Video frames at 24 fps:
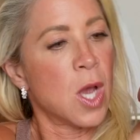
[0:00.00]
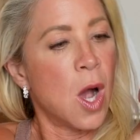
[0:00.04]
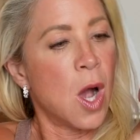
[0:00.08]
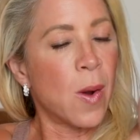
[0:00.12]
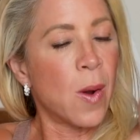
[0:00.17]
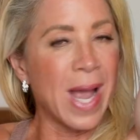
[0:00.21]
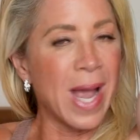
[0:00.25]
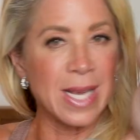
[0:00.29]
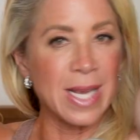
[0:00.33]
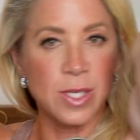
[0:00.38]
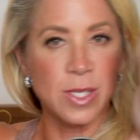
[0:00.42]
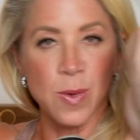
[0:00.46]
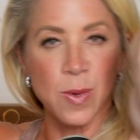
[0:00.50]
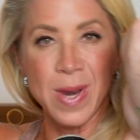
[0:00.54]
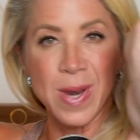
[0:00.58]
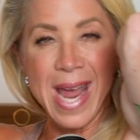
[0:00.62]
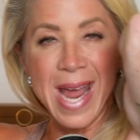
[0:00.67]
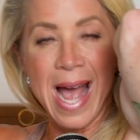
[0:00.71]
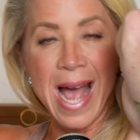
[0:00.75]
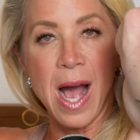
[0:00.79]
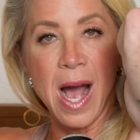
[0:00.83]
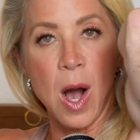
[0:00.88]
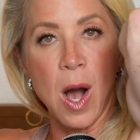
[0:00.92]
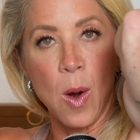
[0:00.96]
Okay, so
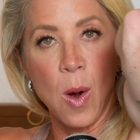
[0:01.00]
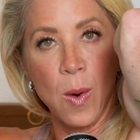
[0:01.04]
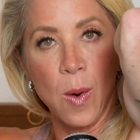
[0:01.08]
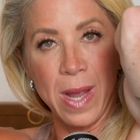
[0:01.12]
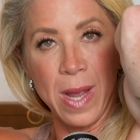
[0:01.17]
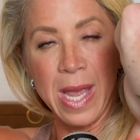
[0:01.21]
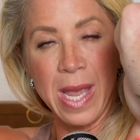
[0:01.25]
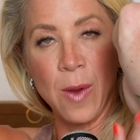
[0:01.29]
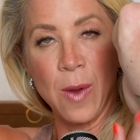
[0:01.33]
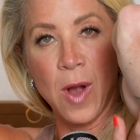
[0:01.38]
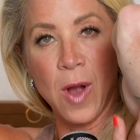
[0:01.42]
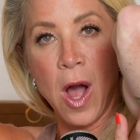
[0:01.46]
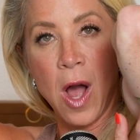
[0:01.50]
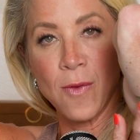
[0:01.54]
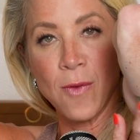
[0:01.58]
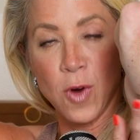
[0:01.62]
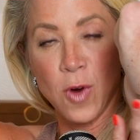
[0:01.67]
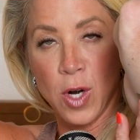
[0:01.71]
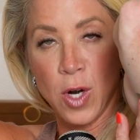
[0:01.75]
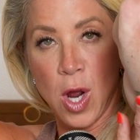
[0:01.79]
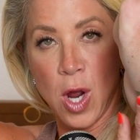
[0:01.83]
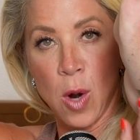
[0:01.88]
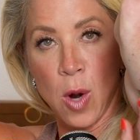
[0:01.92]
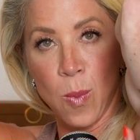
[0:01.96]
now it
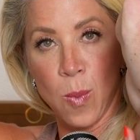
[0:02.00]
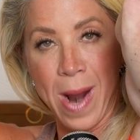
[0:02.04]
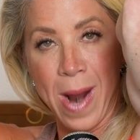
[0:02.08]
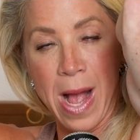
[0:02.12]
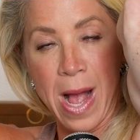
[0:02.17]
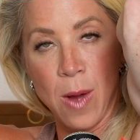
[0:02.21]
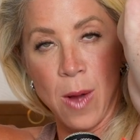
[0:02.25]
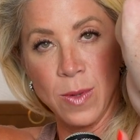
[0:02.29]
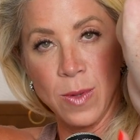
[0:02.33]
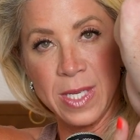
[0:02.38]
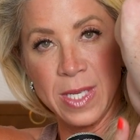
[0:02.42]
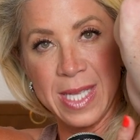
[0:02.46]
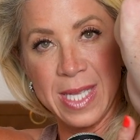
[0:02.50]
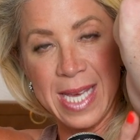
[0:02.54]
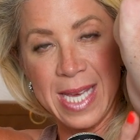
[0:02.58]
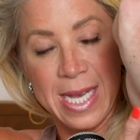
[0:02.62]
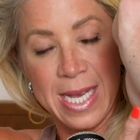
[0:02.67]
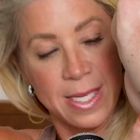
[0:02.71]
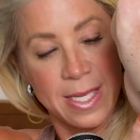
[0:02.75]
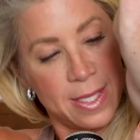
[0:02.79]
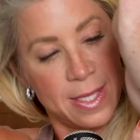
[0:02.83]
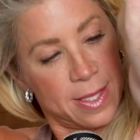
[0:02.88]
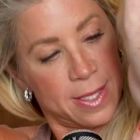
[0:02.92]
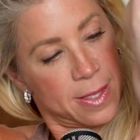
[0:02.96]
covered around
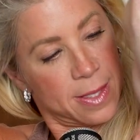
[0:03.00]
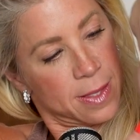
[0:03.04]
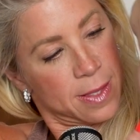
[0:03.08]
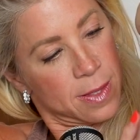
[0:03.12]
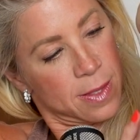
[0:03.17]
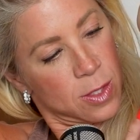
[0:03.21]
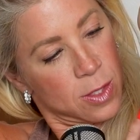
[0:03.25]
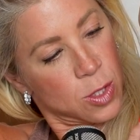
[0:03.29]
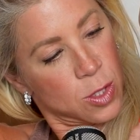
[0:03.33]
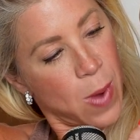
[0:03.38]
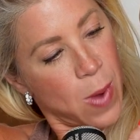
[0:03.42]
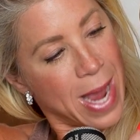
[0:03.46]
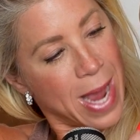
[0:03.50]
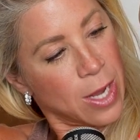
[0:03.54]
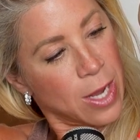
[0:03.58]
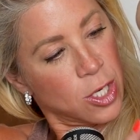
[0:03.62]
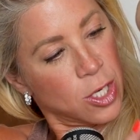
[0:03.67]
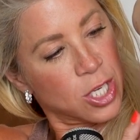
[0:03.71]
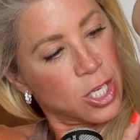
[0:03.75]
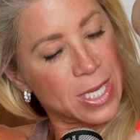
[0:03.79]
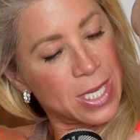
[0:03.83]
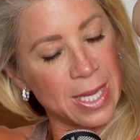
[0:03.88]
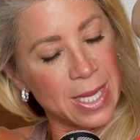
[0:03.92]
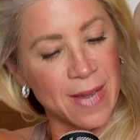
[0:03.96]
this. So I
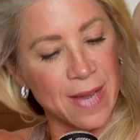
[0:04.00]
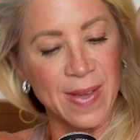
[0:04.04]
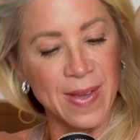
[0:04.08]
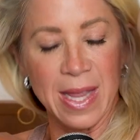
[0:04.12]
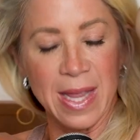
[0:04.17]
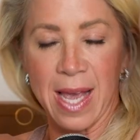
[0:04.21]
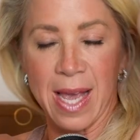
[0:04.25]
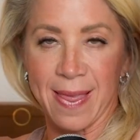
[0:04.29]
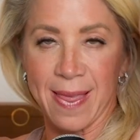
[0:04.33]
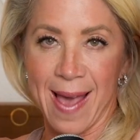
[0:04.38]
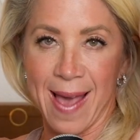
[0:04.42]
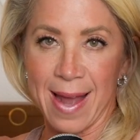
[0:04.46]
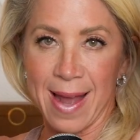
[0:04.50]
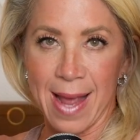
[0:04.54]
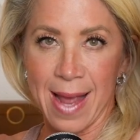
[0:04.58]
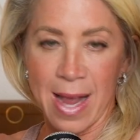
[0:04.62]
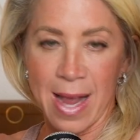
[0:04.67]
could just leave it like that. I